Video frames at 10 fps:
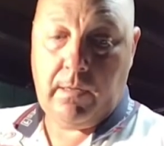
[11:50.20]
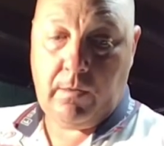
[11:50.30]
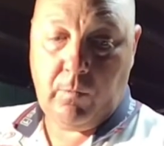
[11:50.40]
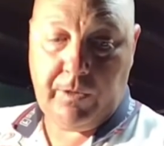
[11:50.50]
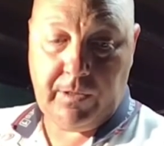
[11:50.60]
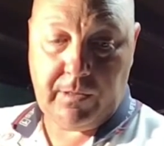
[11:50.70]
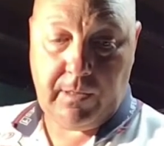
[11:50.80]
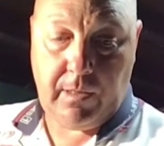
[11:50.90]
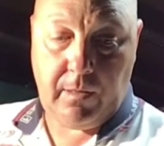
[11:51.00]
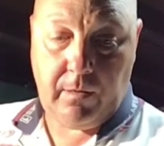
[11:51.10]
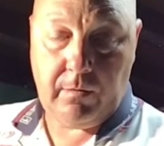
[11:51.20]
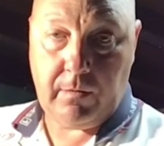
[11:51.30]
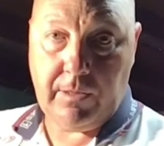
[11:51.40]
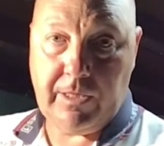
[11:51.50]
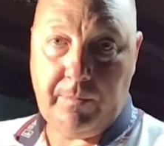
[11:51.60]
which is the
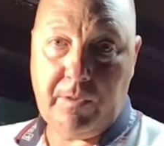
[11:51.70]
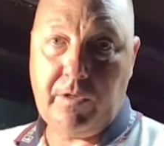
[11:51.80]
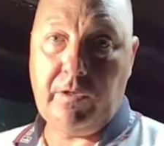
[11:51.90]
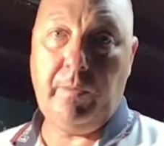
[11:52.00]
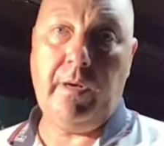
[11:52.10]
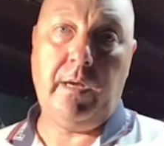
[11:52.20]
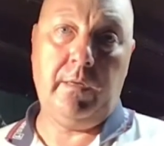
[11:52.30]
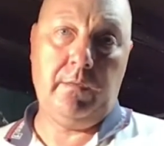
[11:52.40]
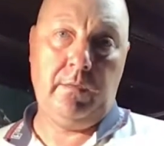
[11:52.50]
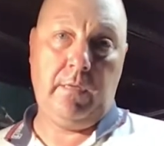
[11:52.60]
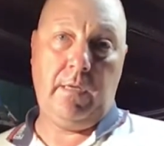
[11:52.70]
Jeep distributor in